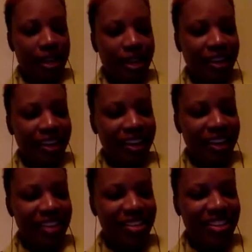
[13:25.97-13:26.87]
Hey,
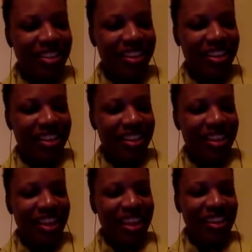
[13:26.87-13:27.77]
Ashley. Hey,
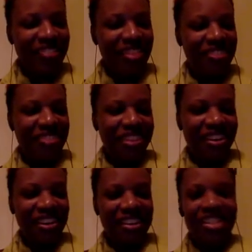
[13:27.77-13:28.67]
Rev started.